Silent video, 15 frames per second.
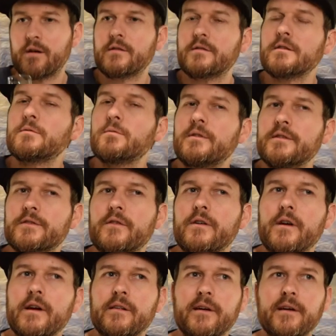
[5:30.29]
So this one is
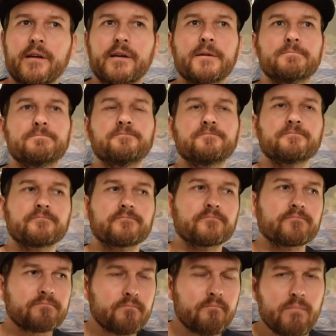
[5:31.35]
very like
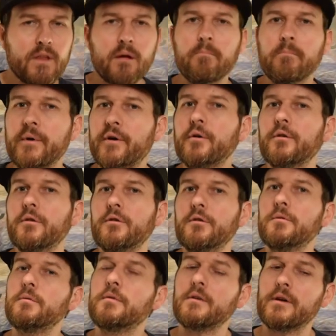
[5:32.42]

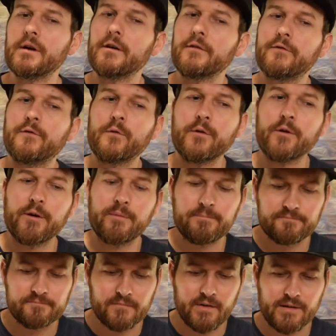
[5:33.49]
mineral uh, forward.
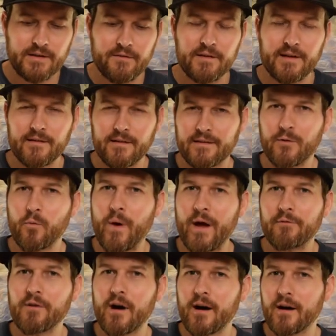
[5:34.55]
Definitely get like the
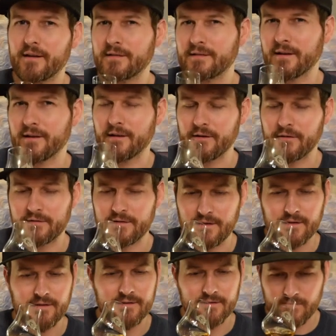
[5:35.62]
wet rocks kind of note to
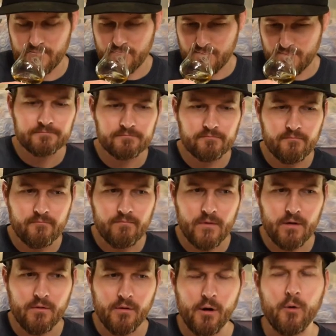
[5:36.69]
this.
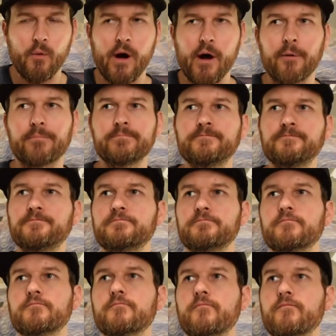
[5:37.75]
Oh wow.
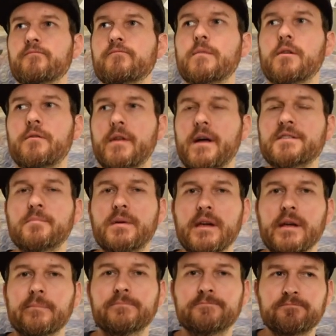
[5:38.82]
That's
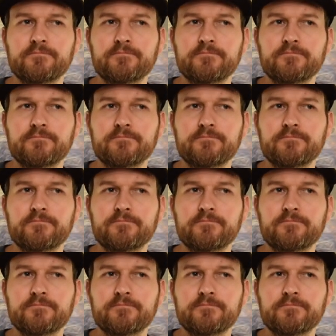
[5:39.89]
peat.